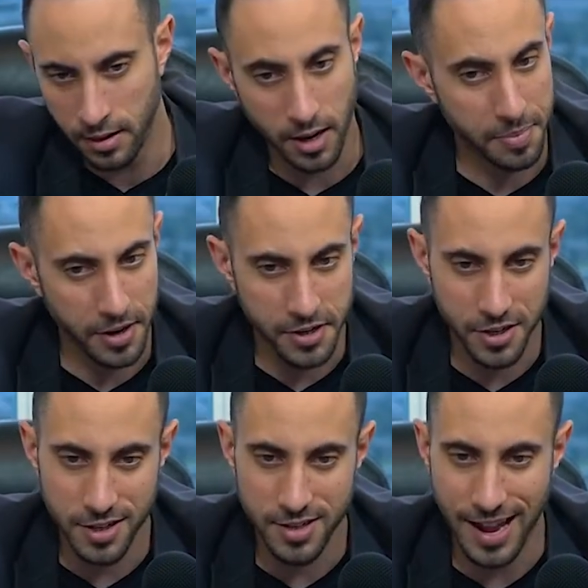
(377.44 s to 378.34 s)

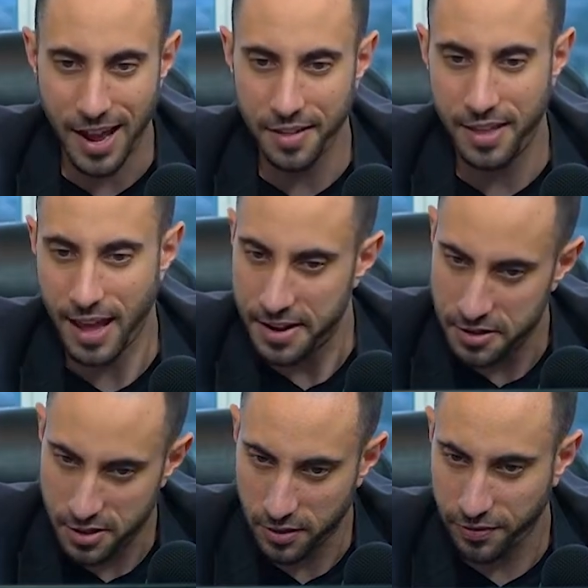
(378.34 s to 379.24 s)
Operations at the edge.
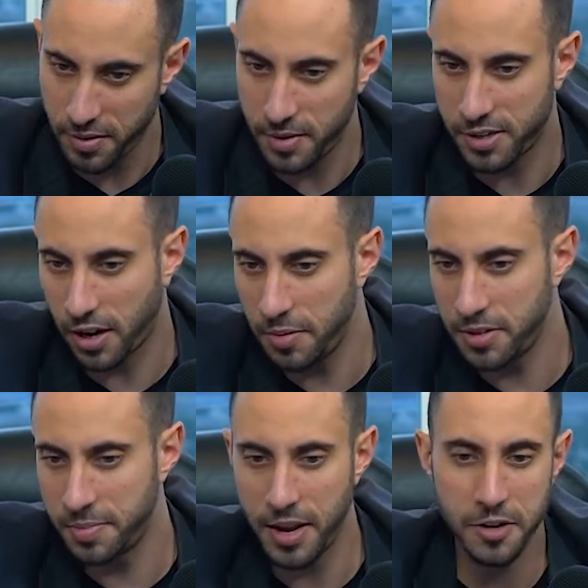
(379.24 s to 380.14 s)
So from
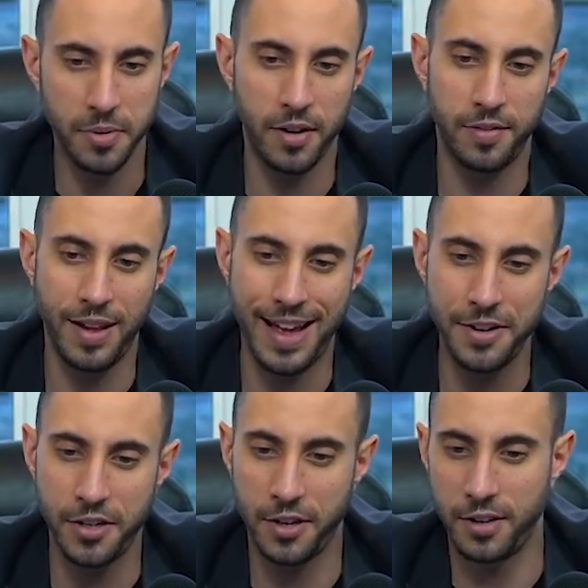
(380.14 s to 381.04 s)
autonomous management of
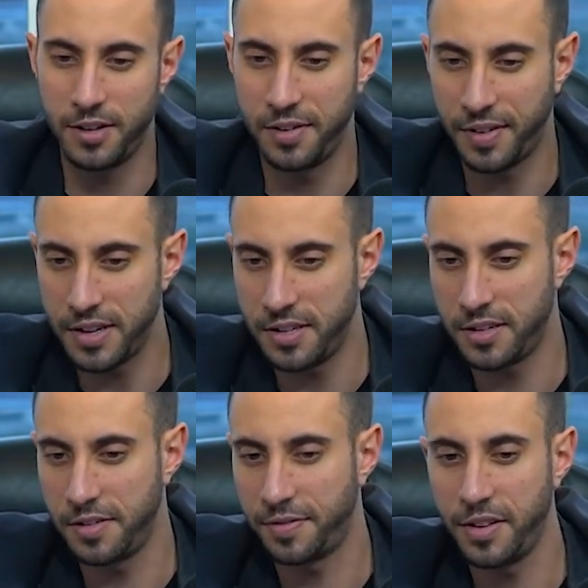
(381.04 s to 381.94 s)
edge devices
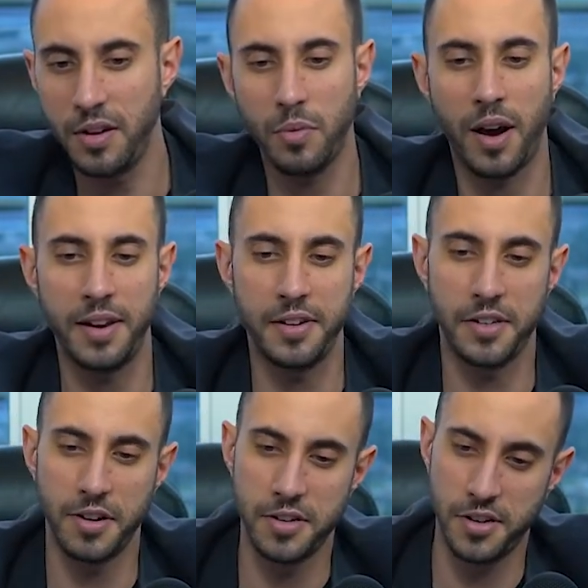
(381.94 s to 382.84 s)
to fleet-wide
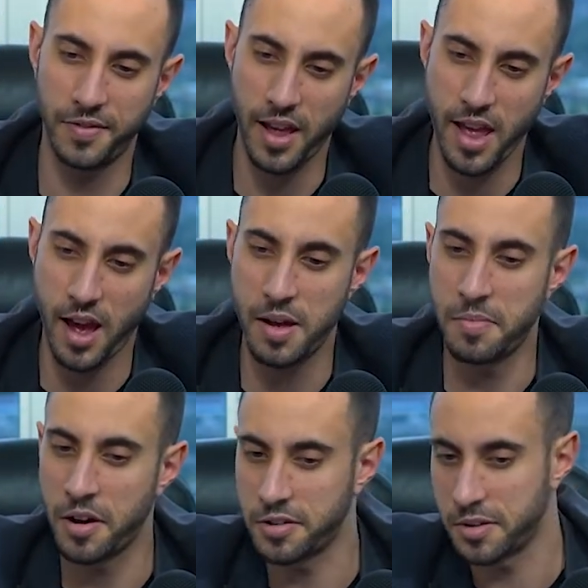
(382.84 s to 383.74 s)
integration of AI
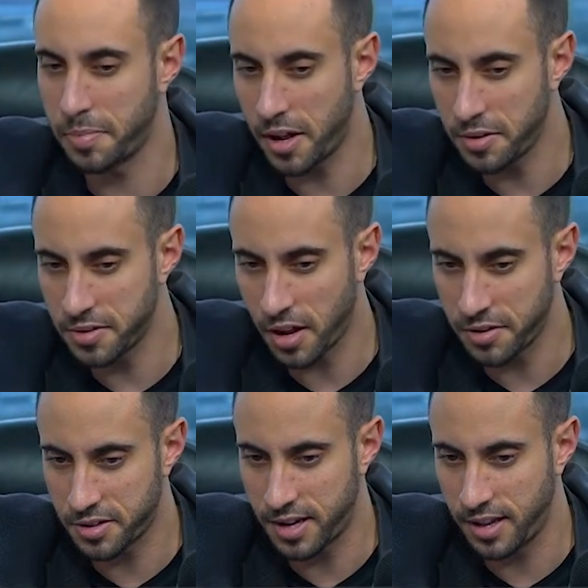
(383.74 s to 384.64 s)
models, Apollo's
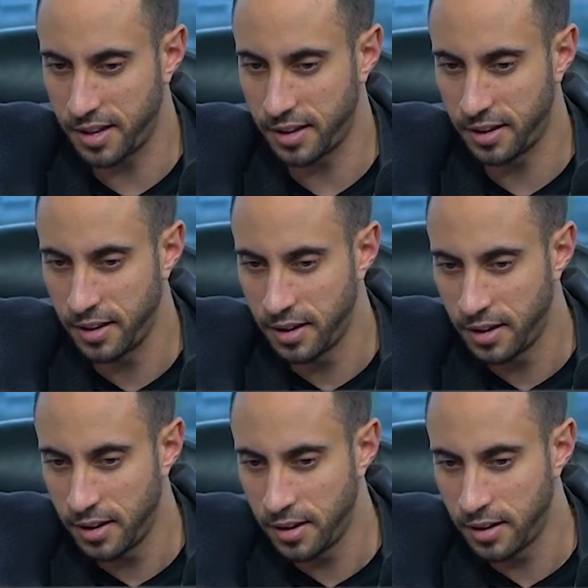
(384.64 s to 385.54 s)
auto-scaling
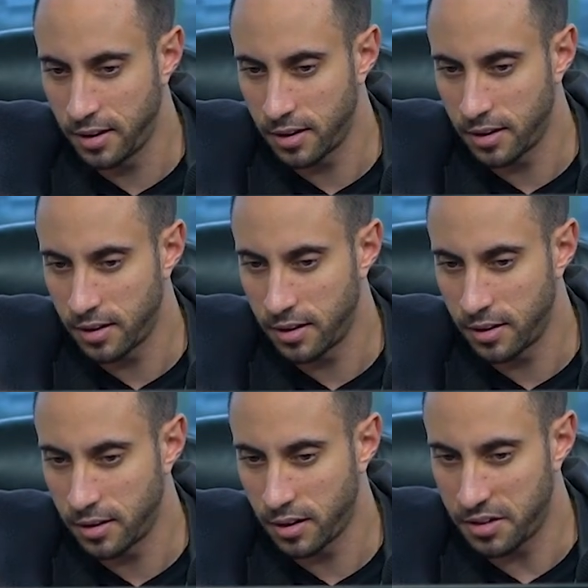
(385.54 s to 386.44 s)

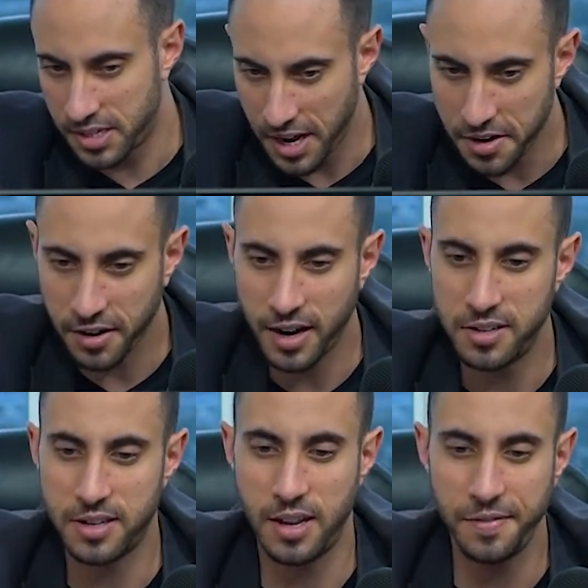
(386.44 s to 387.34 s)

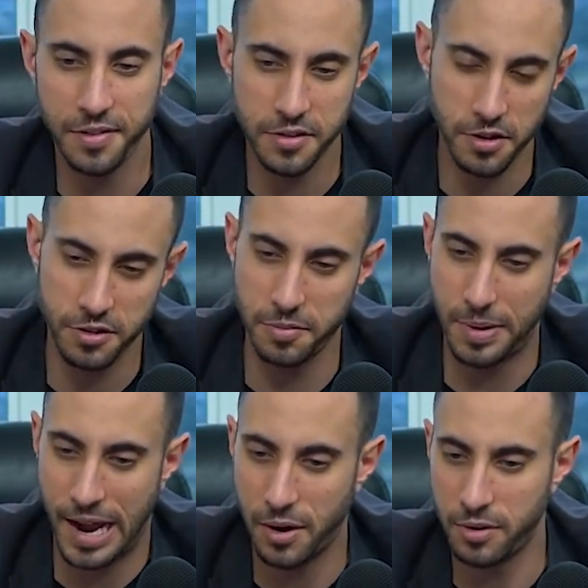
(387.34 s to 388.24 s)
containerized infrastructure
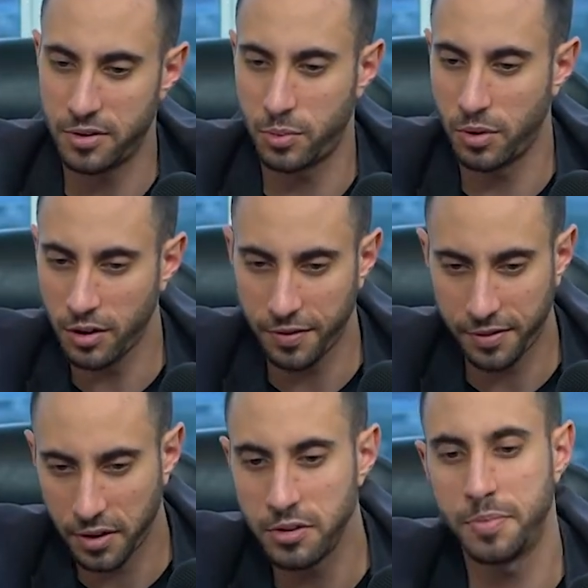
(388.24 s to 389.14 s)
powers
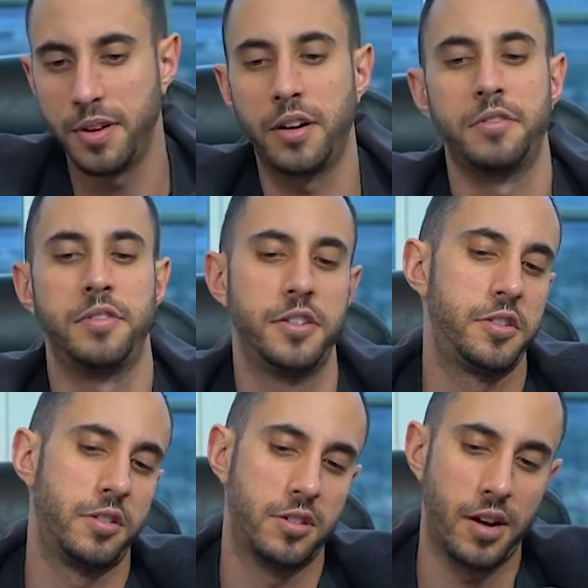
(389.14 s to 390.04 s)
workflows beyond
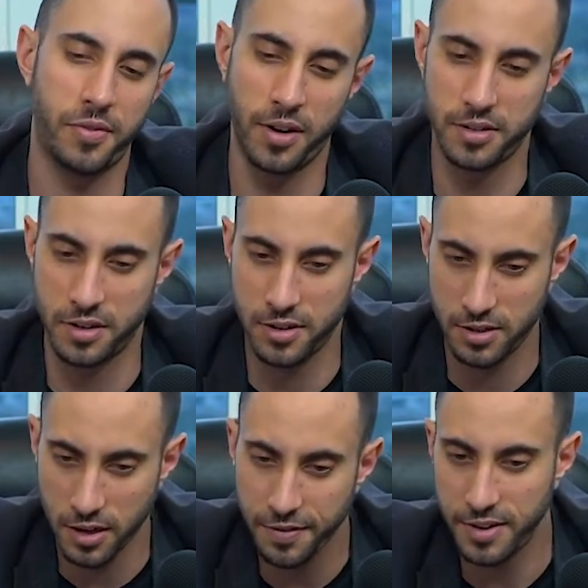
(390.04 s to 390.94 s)
traditional software as a
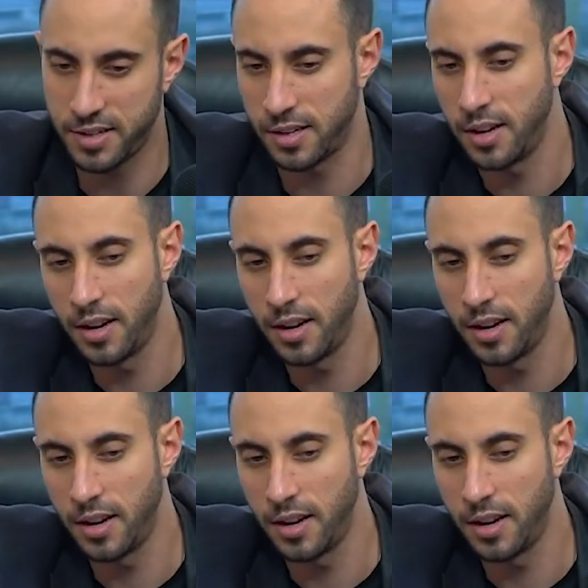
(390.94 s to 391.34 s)
service